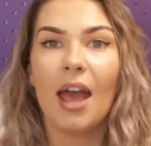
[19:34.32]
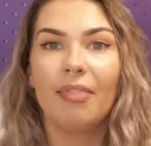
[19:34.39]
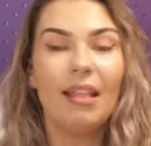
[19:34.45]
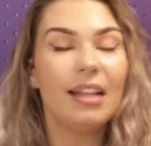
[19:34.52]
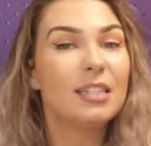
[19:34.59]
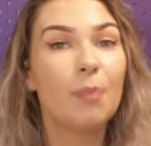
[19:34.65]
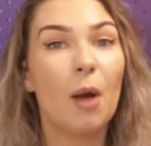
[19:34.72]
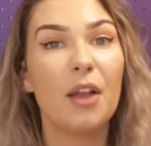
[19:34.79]

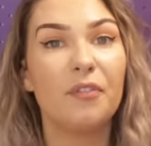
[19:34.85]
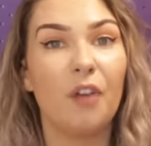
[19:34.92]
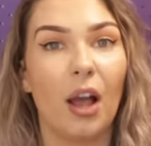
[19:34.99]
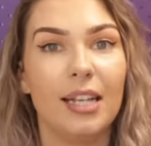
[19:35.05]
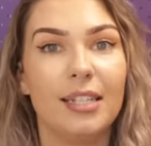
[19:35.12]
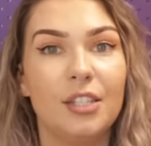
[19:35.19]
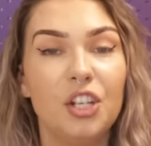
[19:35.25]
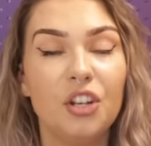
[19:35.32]
that's my
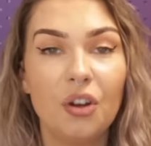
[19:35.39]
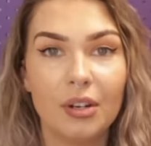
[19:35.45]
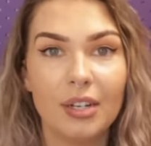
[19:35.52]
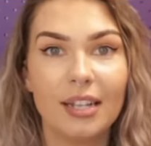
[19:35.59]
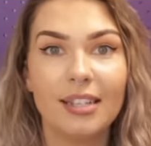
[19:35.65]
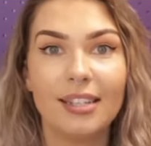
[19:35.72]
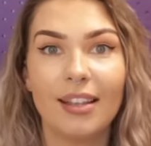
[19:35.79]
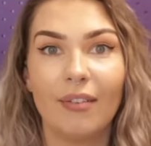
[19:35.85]
advice. You're not
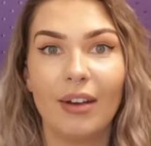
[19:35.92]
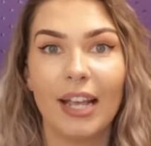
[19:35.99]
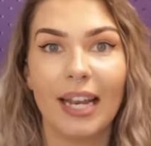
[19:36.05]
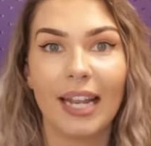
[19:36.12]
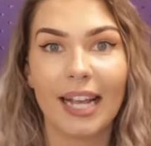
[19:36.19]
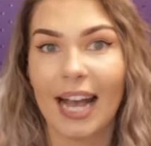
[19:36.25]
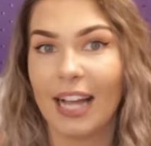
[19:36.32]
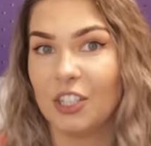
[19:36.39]
necessarily
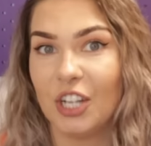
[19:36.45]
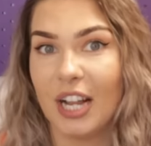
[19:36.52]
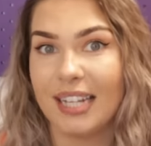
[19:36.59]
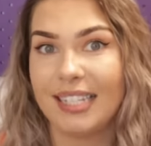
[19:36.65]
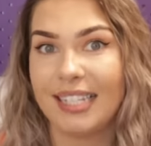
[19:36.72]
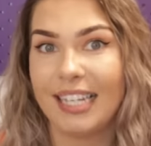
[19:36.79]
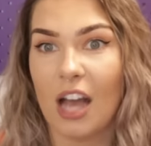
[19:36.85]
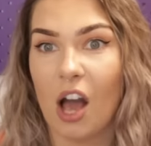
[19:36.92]
going to catch an
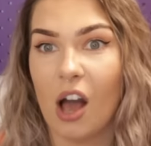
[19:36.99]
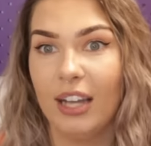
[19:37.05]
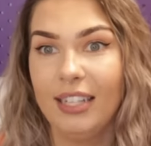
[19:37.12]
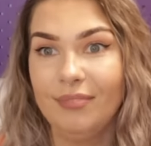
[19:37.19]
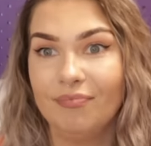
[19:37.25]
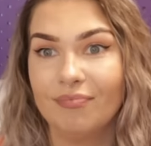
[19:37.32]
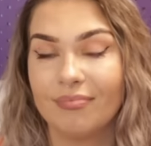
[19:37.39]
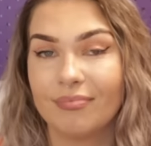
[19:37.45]

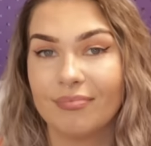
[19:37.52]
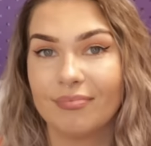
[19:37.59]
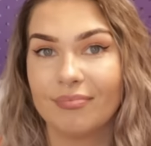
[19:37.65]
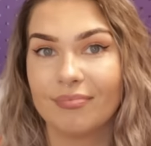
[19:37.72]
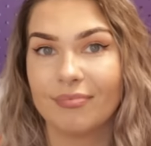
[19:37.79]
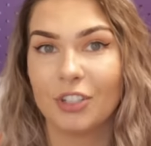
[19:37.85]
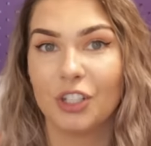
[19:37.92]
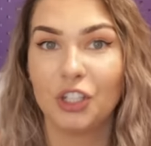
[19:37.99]
STI
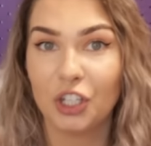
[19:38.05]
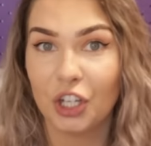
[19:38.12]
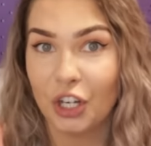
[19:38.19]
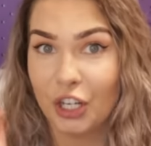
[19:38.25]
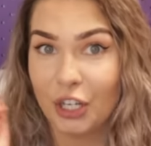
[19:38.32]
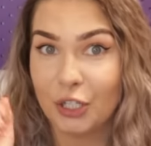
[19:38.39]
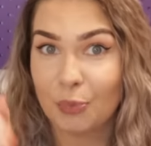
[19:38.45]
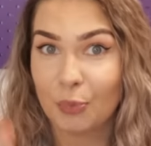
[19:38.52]
because you're going
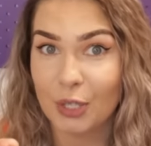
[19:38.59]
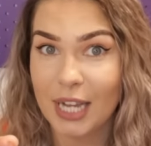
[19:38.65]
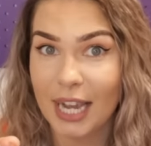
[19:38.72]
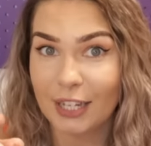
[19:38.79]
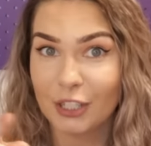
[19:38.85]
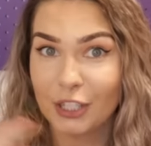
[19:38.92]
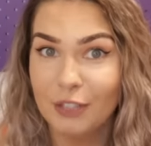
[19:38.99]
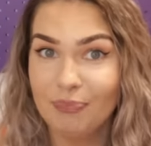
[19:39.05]
to use
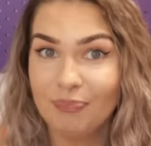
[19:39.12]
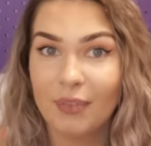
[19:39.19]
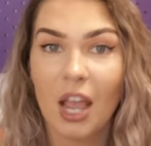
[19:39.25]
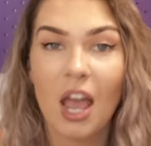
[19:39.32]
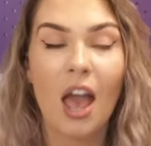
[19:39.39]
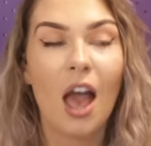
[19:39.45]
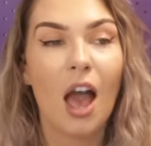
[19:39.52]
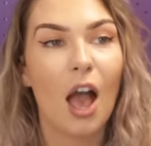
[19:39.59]
protection,
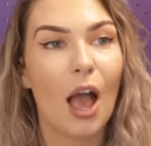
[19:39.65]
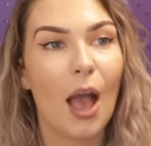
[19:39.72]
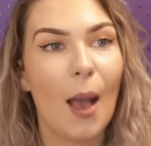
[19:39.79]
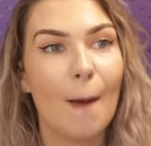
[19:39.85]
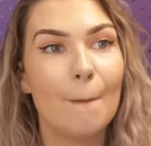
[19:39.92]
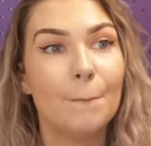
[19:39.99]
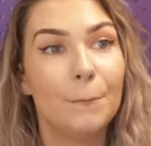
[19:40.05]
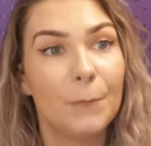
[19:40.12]

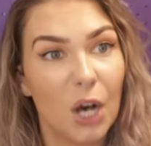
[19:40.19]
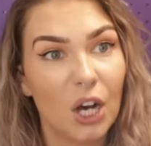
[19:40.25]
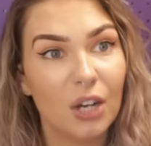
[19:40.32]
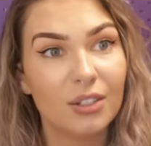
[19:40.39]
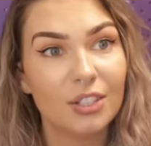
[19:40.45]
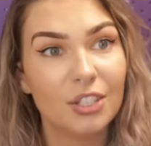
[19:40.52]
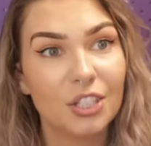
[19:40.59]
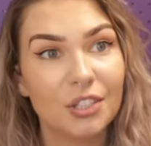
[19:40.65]

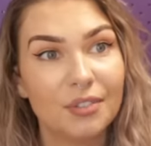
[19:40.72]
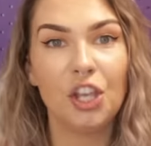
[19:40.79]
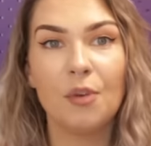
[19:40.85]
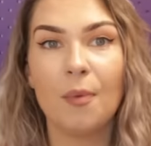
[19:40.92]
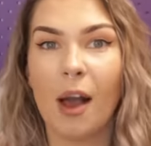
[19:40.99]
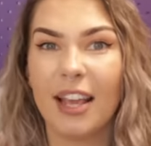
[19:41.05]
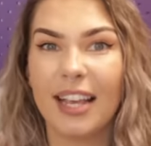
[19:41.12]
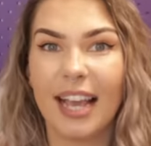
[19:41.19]
but you
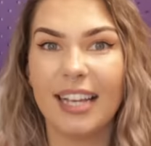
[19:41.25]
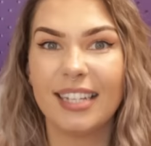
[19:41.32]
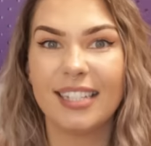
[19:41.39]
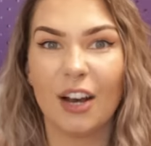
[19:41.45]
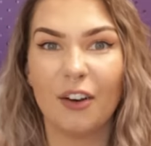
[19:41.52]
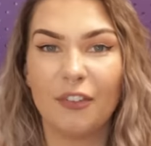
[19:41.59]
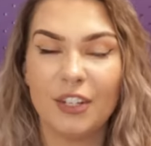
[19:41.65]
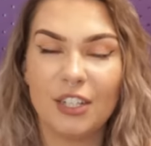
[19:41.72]
might get
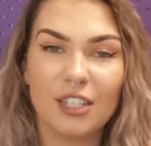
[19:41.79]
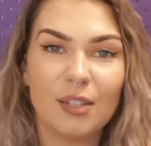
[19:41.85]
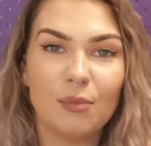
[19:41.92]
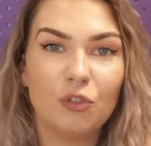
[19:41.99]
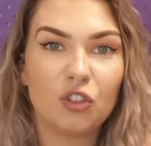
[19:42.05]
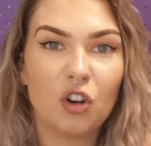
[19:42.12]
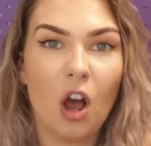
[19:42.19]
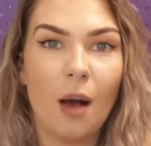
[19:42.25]
yourself into
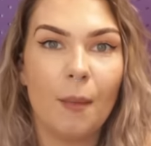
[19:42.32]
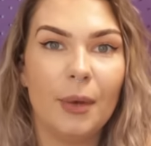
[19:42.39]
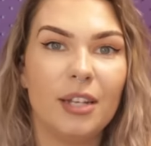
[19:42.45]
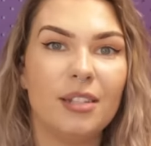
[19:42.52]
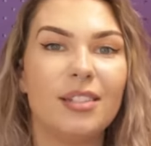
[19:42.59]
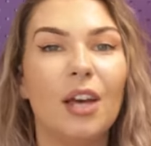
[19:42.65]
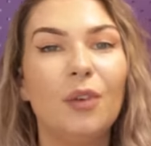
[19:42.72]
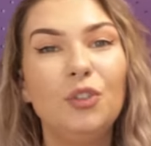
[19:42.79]
some
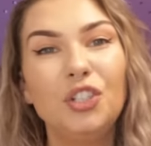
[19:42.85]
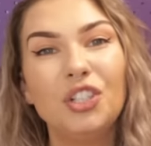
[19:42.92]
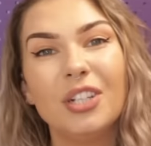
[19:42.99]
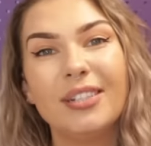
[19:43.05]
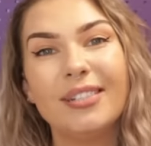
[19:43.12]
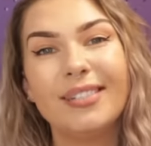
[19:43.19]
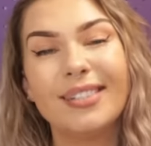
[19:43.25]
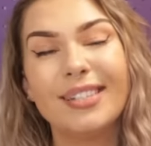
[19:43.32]
drama. So
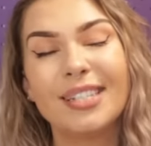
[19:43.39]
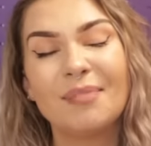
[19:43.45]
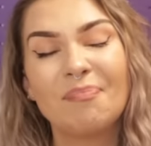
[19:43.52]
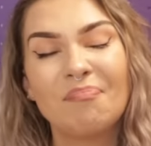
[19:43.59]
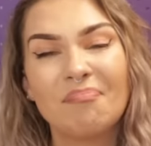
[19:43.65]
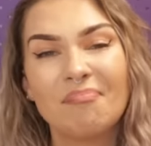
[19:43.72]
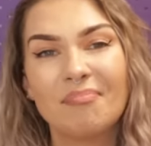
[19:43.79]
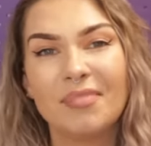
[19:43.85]
just
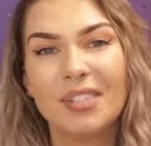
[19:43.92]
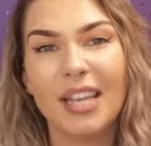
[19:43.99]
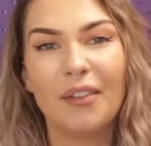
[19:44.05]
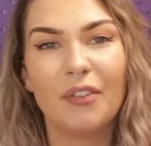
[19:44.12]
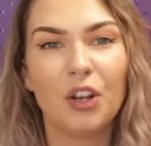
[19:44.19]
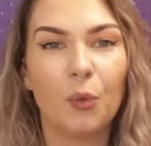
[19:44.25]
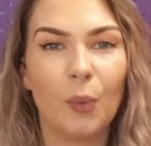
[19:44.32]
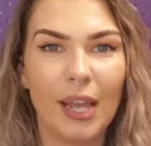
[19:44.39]

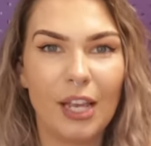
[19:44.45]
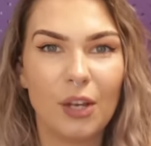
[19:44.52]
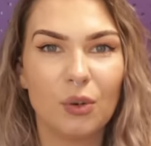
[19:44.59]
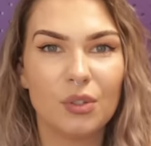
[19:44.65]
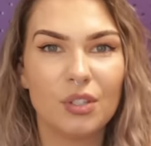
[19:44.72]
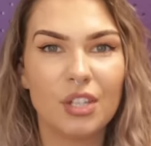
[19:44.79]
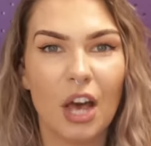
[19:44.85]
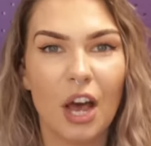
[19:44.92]
give it a week
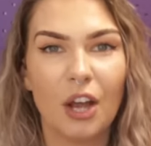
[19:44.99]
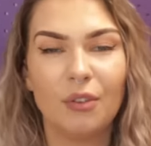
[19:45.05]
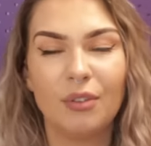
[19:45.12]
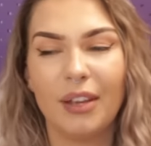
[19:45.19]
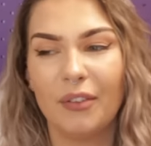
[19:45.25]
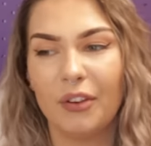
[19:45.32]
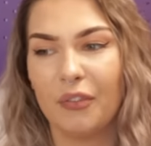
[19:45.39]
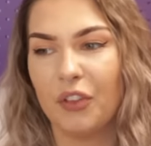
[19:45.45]
or so,
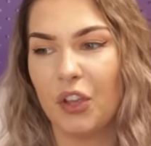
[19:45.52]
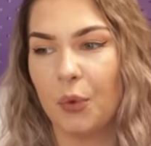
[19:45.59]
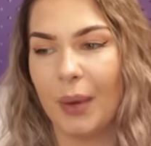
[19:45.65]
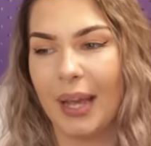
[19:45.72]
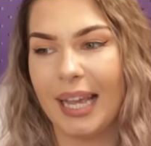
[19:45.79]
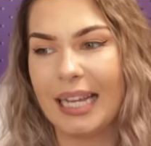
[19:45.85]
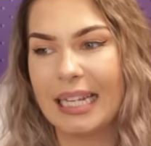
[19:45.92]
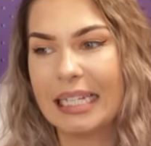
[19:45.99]
give it a few
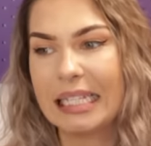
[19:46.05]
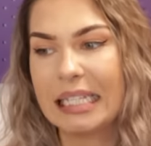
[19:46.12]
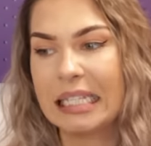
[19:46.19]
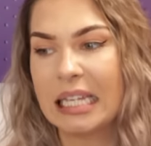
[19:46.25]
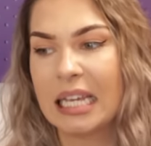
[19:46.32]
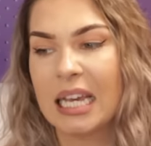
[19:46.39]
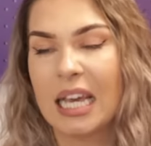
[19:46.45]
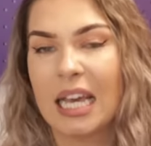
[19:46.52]
weeks,